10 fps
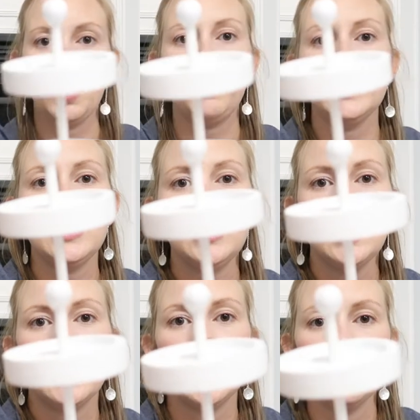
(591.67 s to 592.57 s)
I wasn't
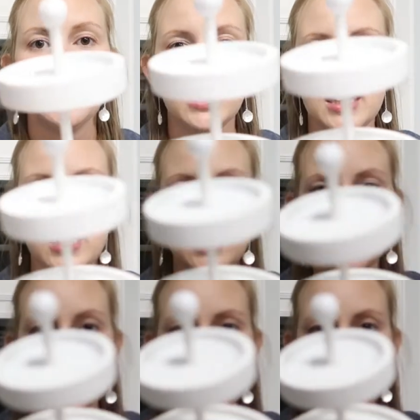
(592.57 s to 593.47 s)
gonna get one of
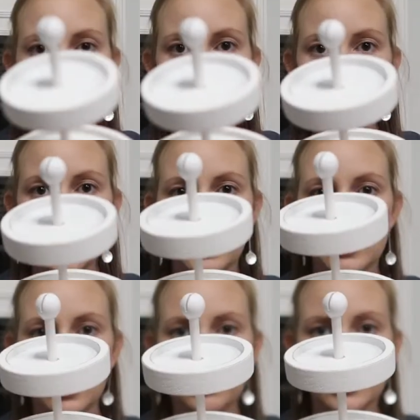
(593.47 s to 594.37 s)
these
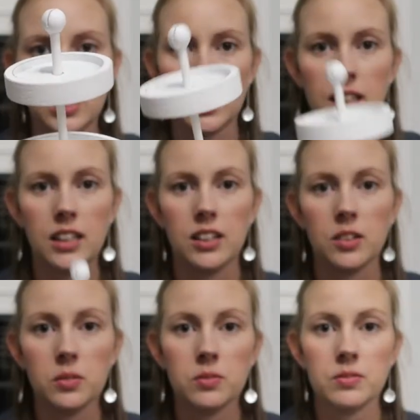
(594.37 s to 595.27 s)
because I was like, you
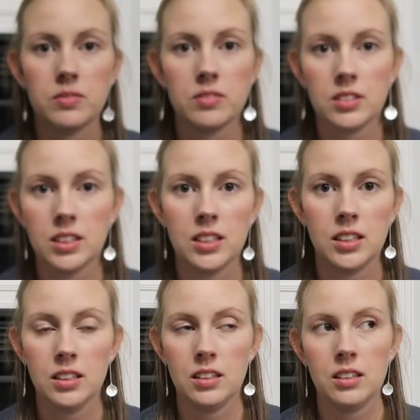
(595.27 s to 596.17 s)
know,
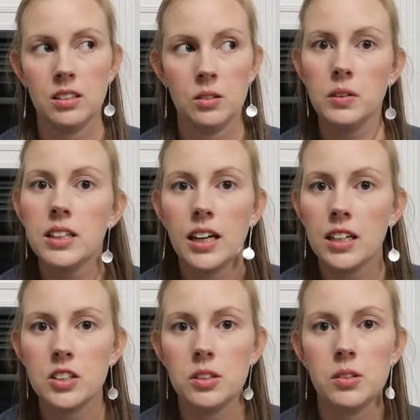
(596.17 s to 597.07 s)
what the
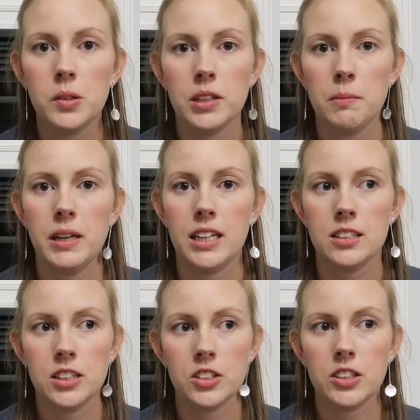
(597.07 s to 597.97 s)
heck do you do with a
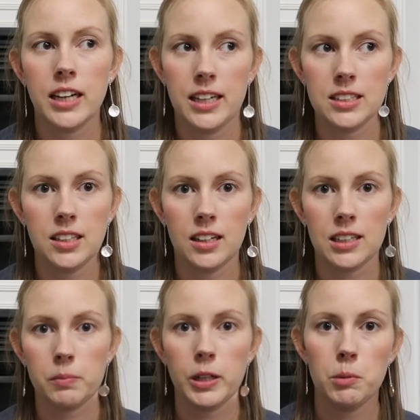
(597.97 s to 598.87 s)
mini tier tray? It's not
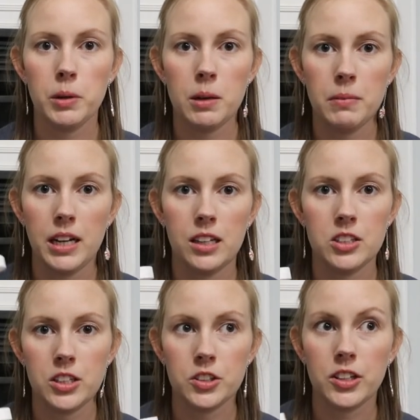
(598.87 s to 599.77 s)
like I'm gonna put a mini
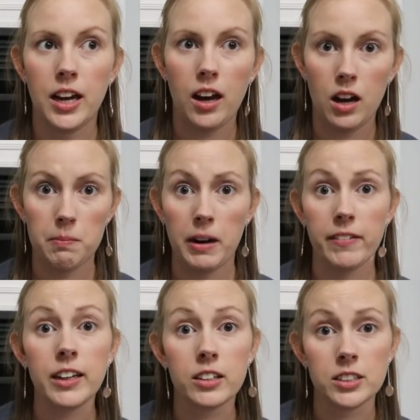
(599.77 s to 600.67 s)
tier tray on my
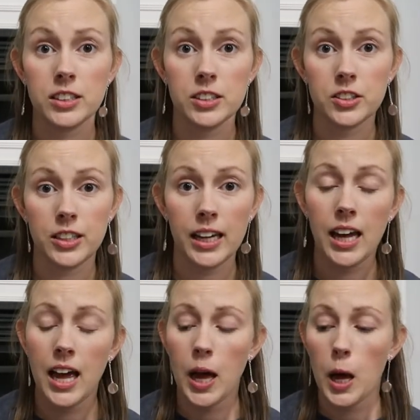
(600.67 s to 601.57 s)
regular tier tray.
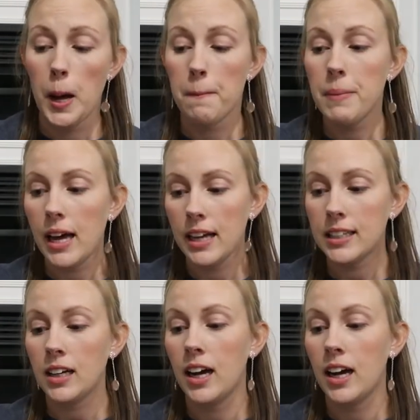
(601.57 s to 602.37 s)
But